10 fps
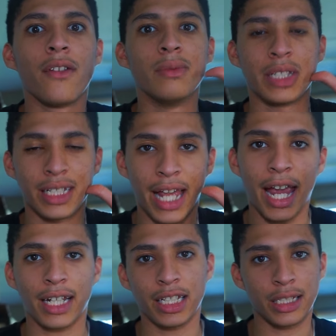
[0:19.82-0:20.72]
from the
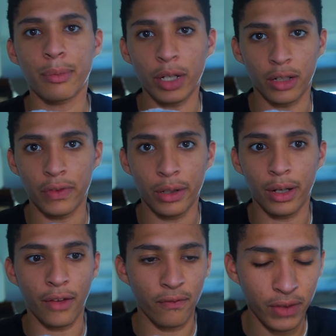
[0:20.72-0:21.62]
antagonist's point of view.
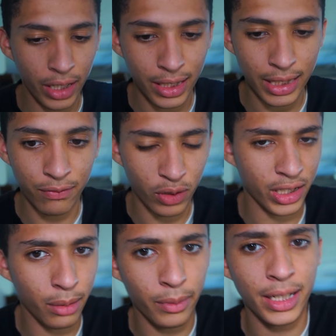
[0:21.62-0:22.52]
I feel like for
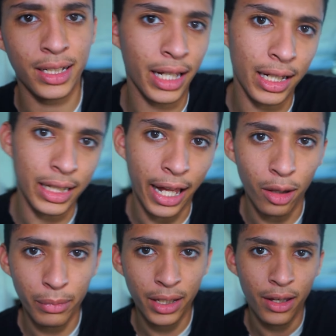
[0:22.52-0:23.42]
some reason that'll
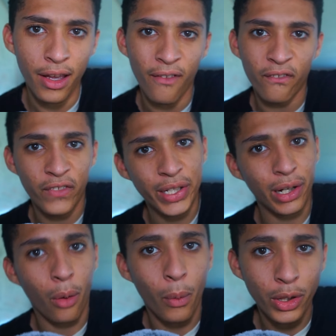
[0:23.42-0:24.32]
help me
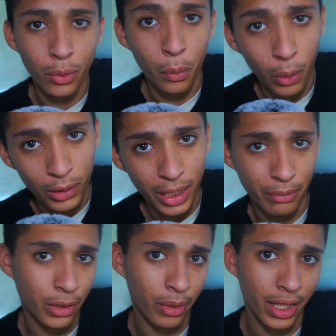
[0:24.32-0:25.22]
figure out what in the world I'm doing.